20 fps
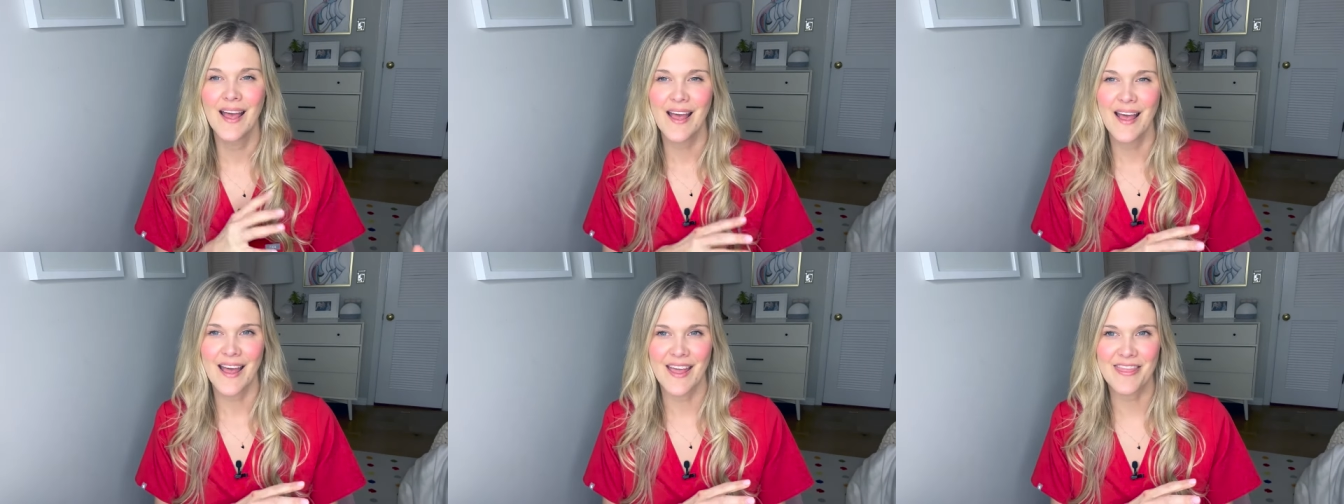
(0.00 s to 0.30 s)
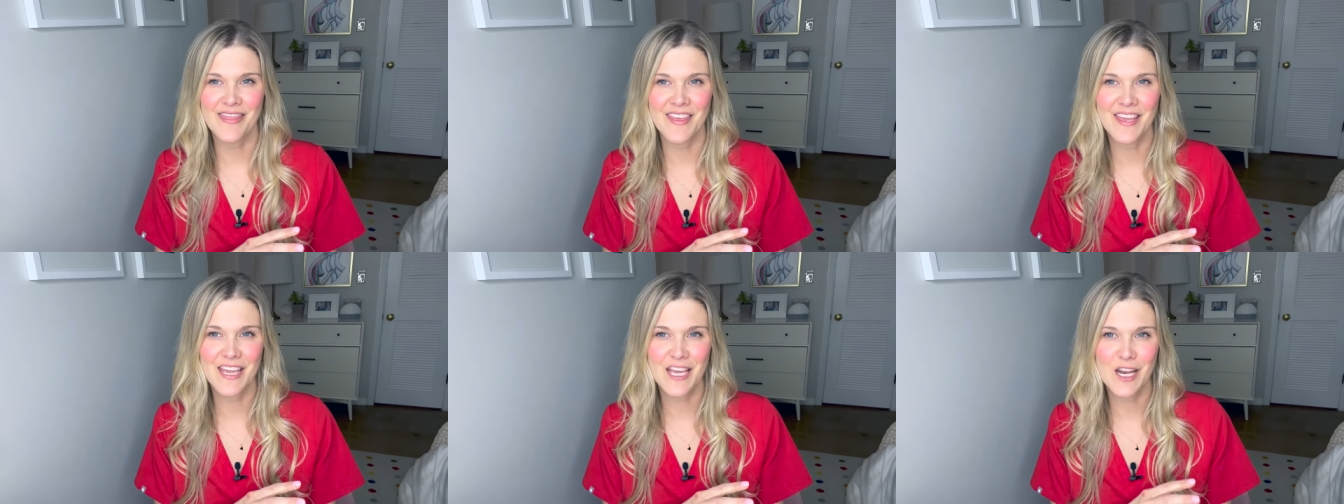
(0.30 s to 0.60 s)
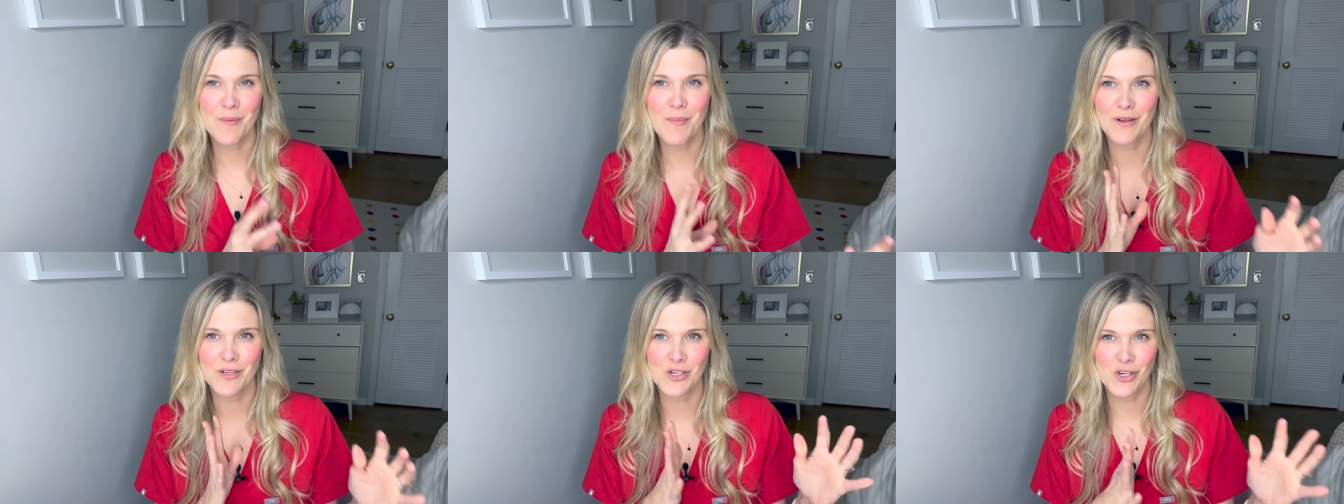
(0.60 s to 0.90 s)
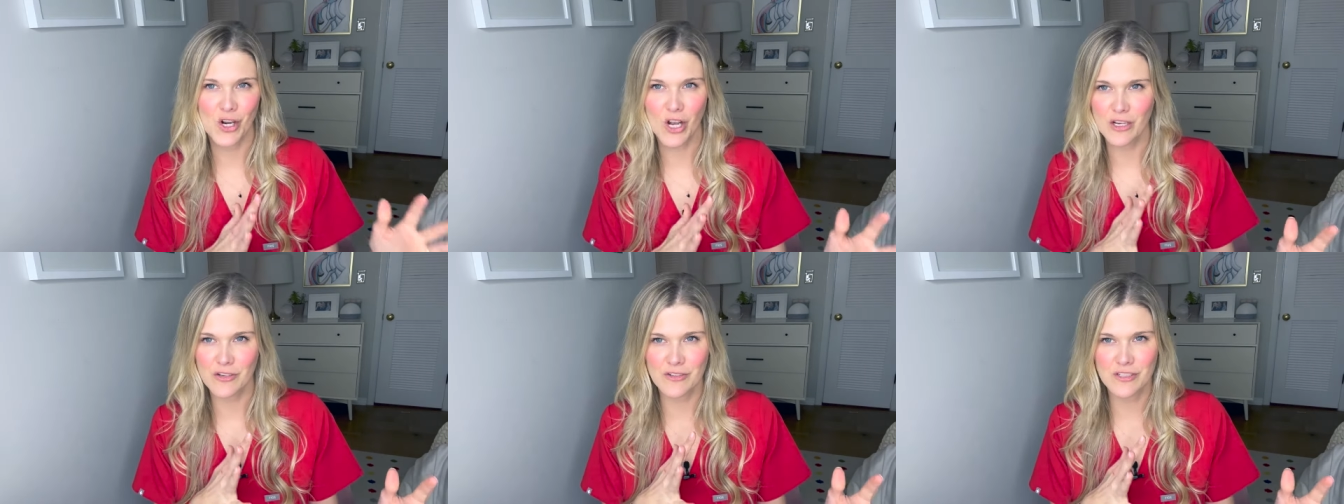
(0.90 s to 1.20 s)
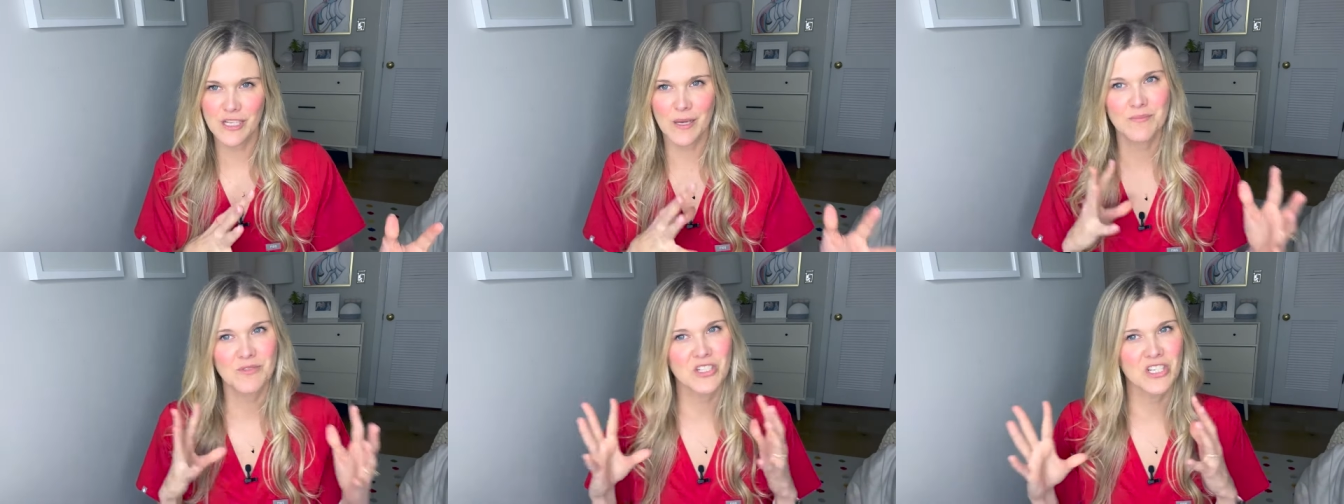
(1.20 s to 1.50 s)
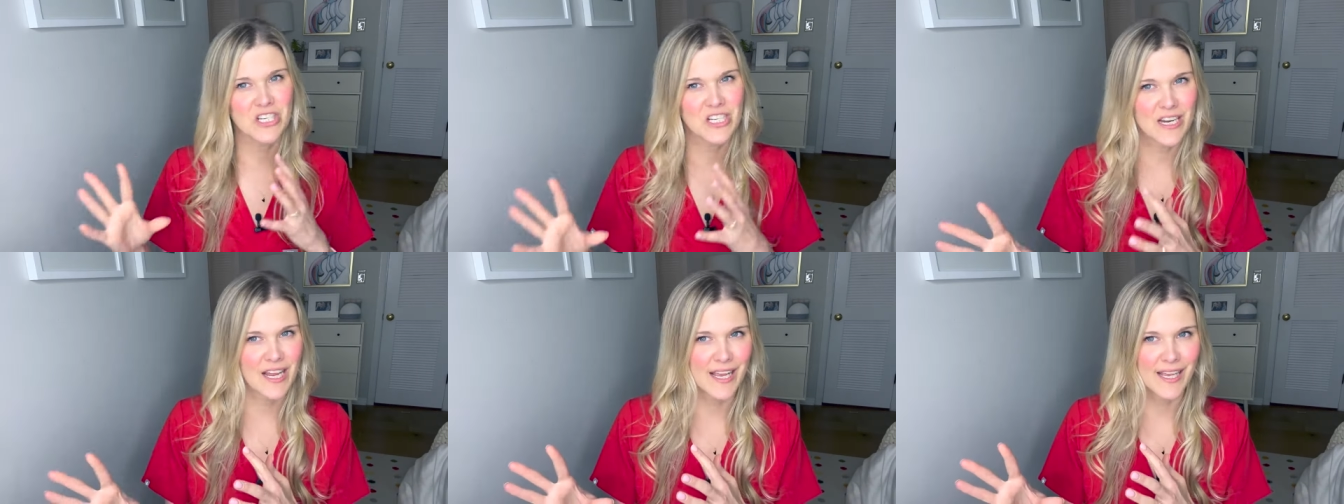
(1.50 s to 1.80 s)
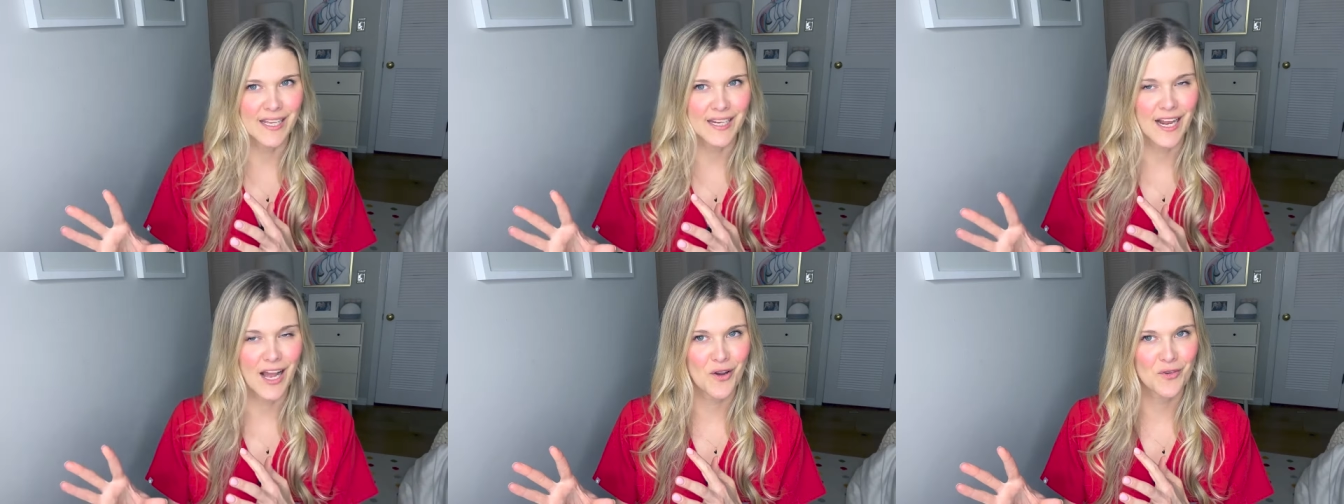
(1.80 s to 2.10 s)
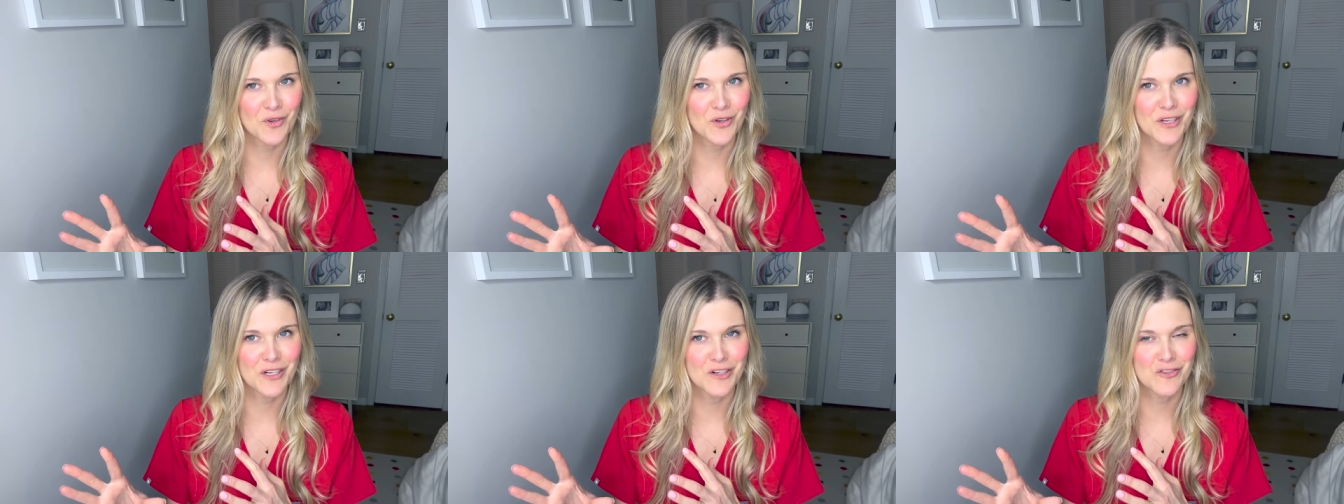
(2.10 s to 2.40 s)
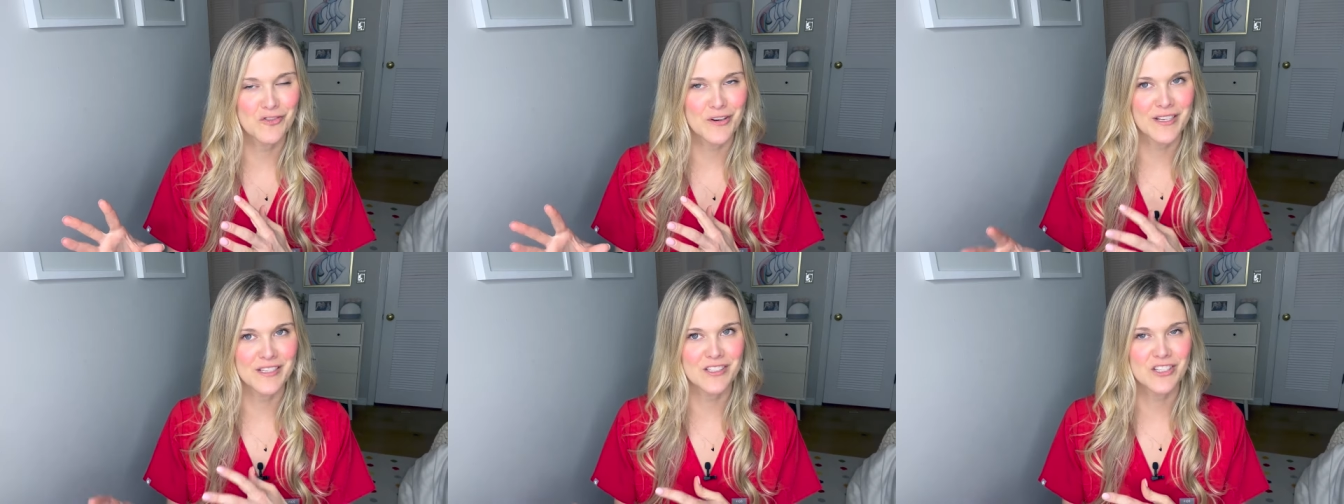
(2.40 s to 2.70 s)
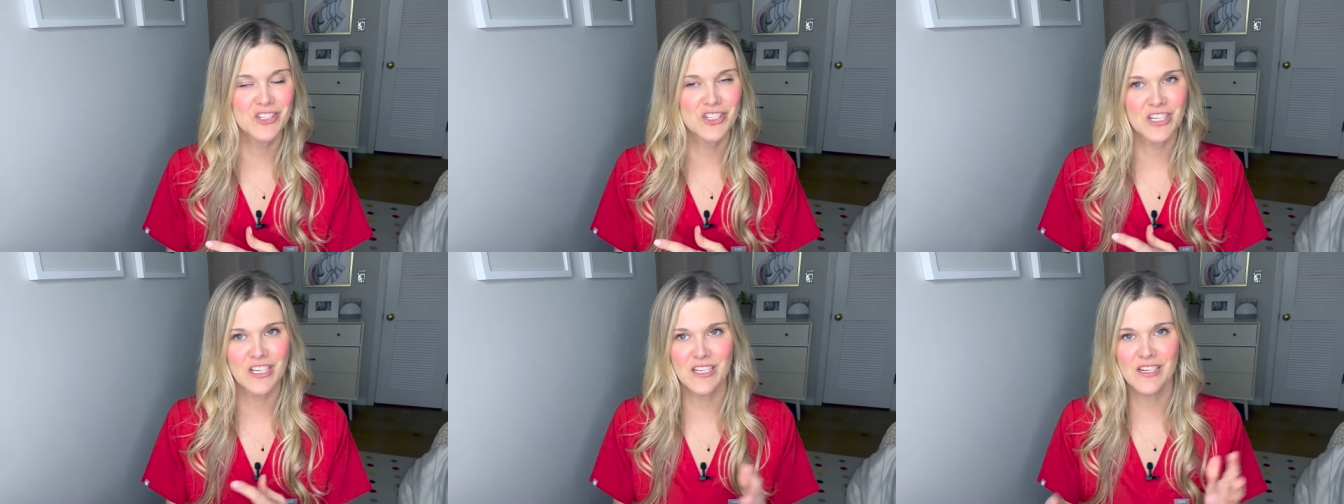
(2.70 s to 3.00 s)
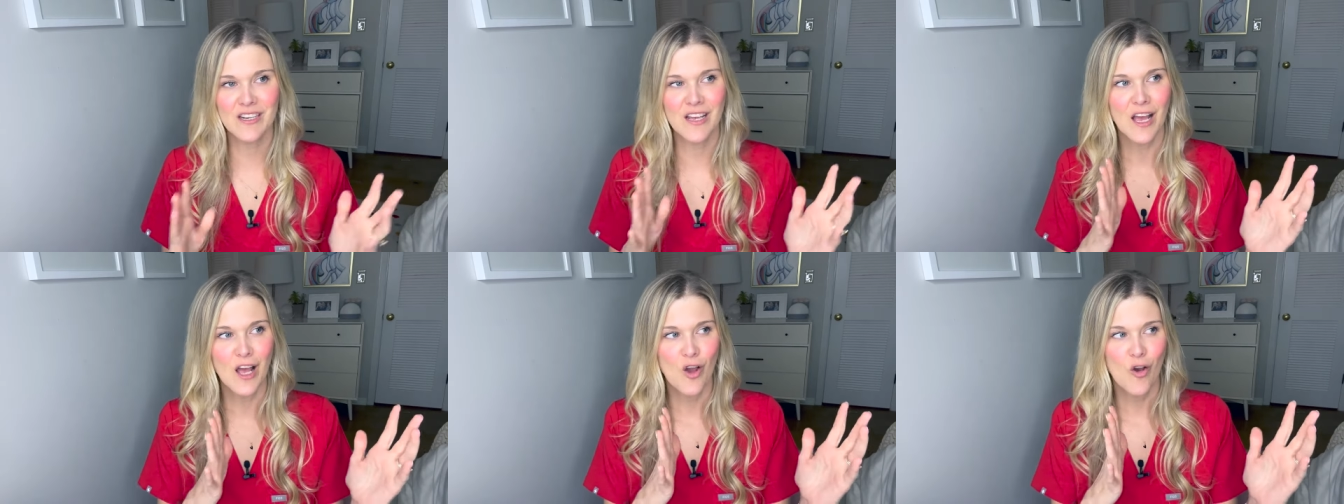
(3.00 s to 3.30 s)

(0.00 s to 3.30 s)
and thinking about your contraception and how you're going to transition